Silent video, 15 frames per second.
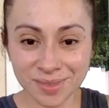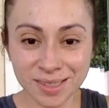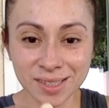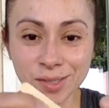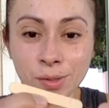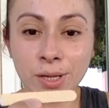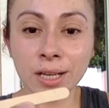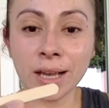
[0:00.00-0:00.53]

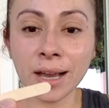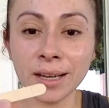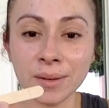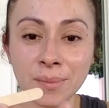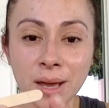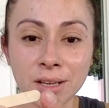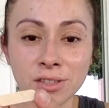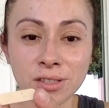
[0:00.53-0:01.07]
So it kind of
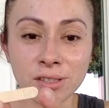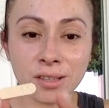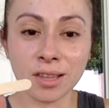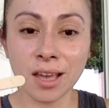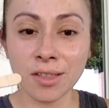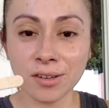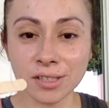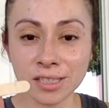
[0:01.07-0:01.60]
matches on the
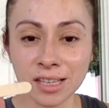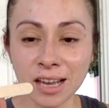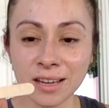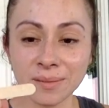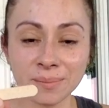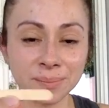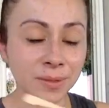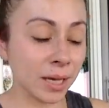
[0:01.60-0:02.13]
other side,
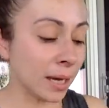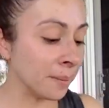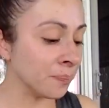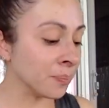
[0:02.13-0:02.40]
okay?